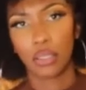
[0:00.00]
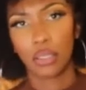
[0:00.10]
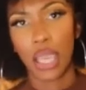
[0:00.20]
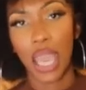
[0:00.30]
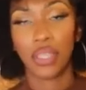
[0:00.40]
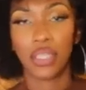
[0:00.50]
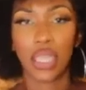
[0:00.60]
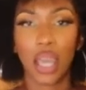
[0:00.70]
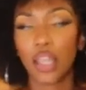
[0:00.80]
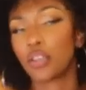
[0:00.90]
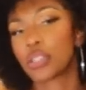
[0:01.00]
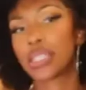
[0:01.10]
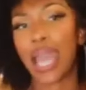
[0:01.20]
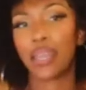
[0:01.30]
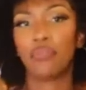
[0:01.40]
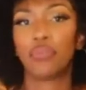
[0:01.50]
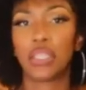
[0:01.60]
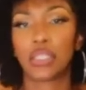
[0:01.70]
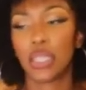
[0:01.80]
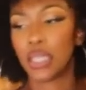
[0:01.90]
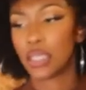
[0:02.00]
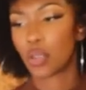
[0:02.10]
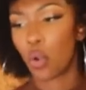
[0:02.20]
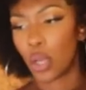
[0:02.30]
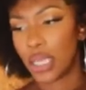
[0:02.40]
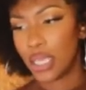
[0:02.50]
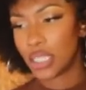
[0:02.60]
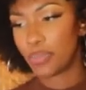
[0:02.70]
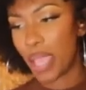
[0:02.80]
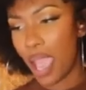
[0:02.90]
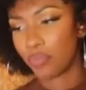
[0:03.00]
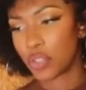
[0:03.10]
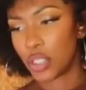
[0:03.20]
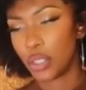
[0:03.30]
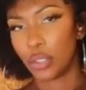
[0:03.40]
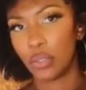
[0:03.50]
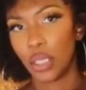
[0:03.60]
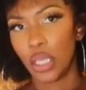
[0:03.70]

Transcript: And then the other side of this is on his behalf too,